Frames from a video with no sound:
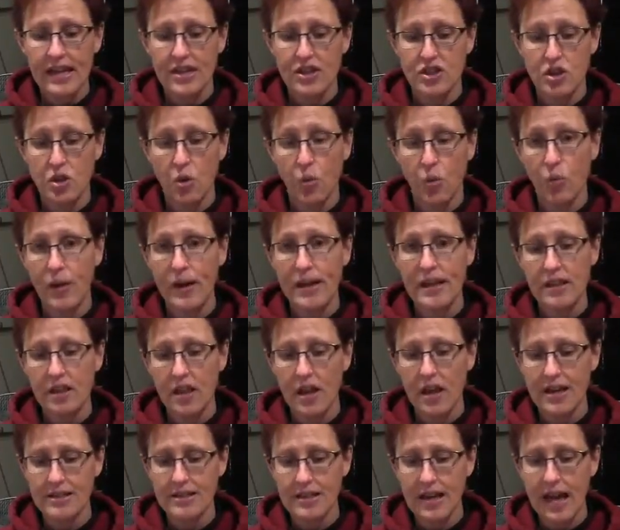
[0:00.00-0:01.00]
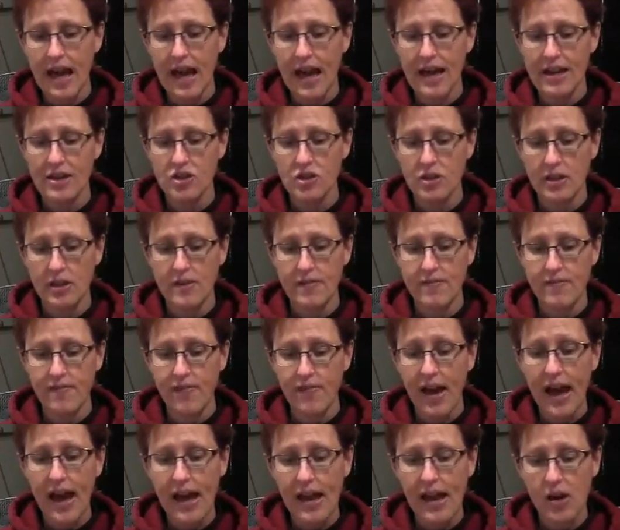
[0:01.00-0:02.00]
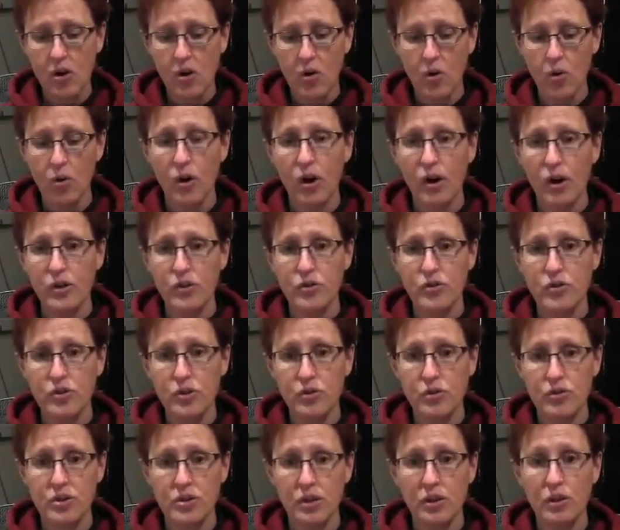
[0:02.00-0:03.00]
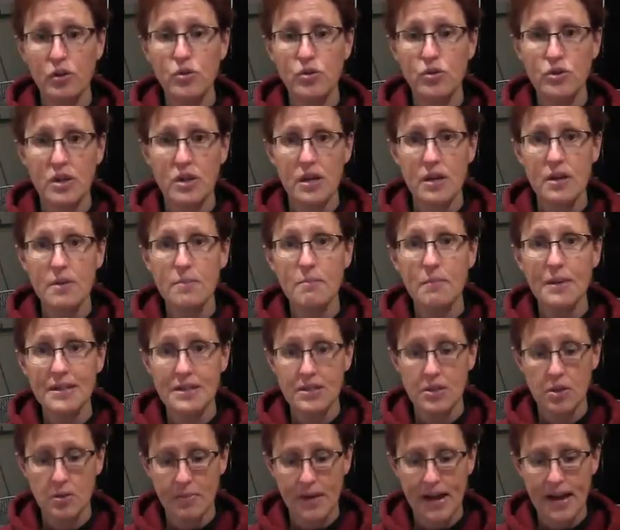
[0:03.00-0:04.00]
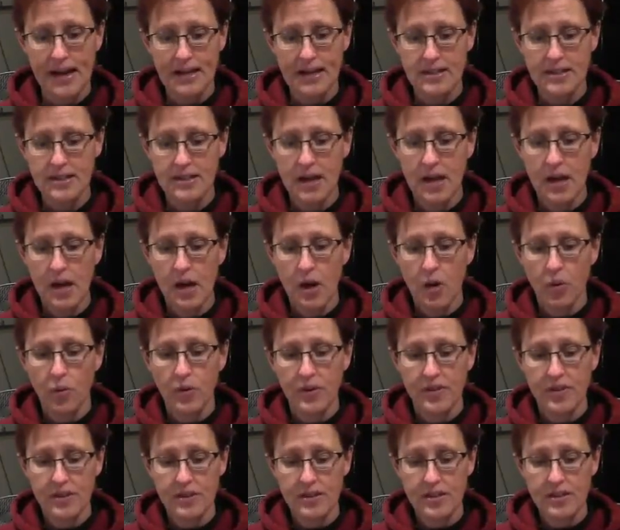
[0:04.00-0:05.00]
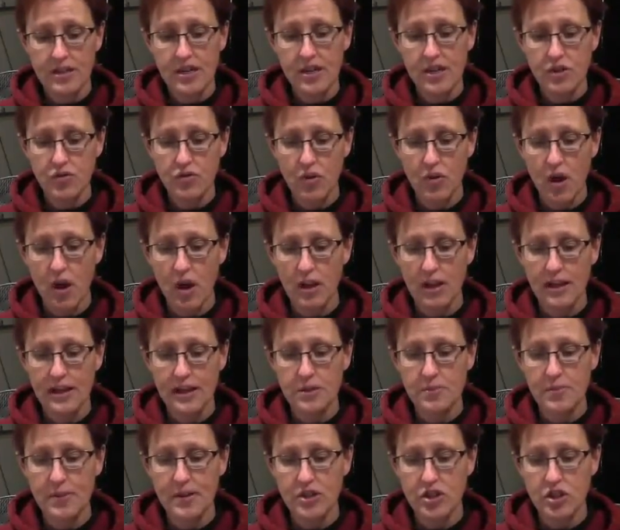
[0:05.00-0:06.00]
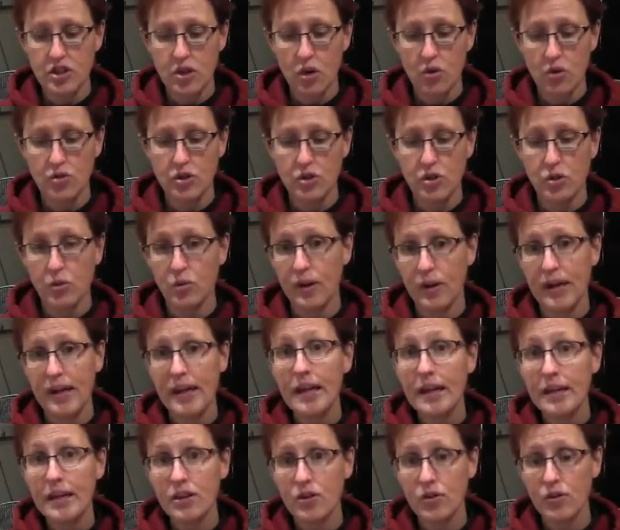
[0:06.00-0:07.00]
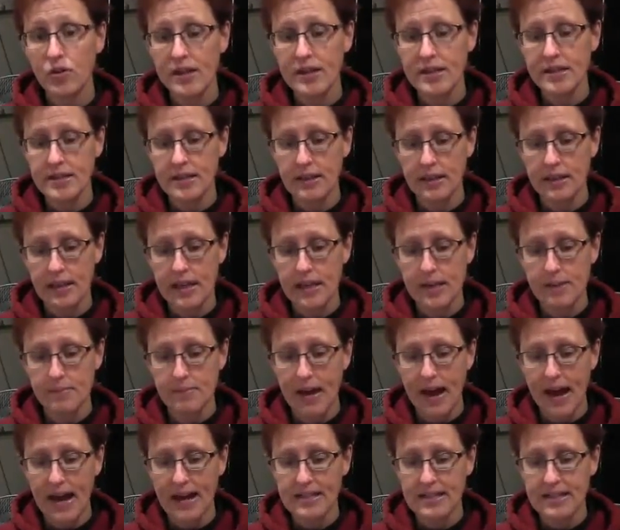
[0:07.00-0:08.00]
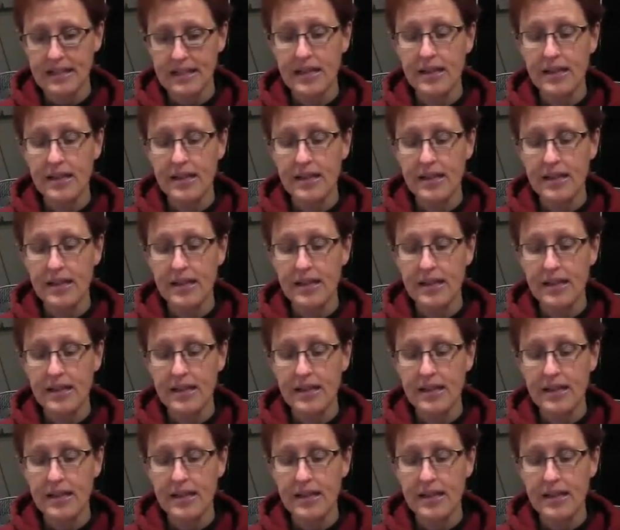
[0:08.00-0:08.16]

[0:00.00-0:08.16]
is the weight loss actually fat, or are you losing muscle mass? With the sinotrol, it's been shown to increase lean mass